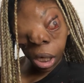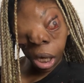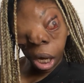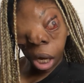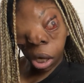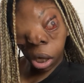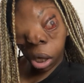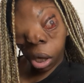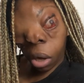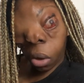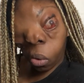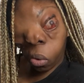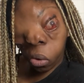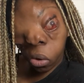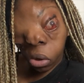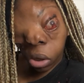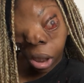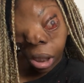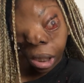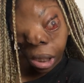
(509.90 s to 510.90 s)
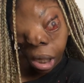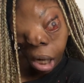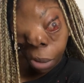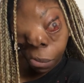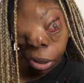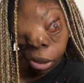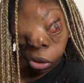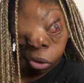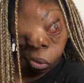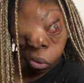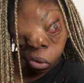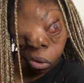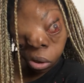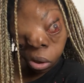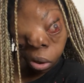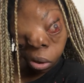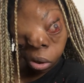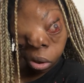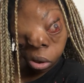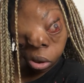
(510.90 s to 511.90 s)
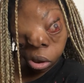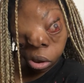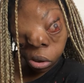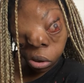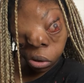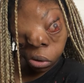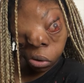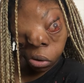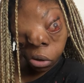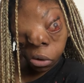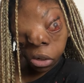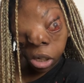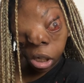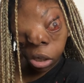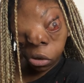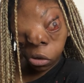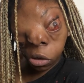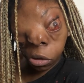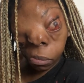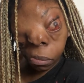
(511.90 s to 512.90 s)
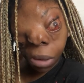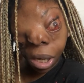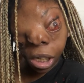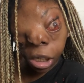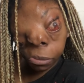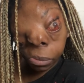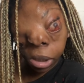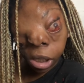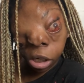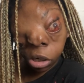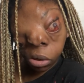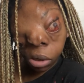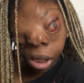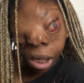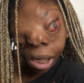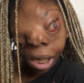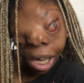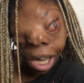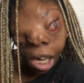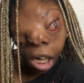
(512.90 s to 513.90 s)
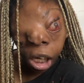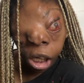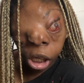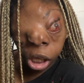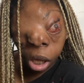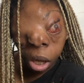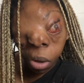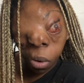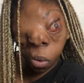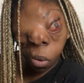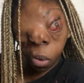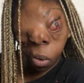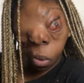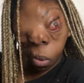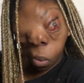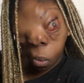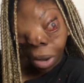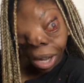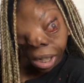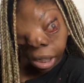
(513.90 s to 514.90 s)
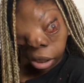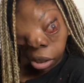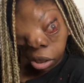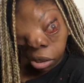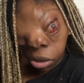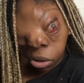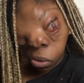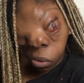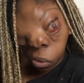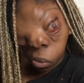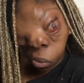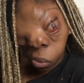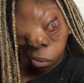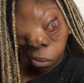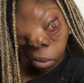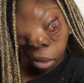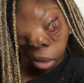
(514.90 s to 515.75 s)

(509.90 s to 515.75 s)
And also, each time I go to the restroom, I make sure that I wipe. So,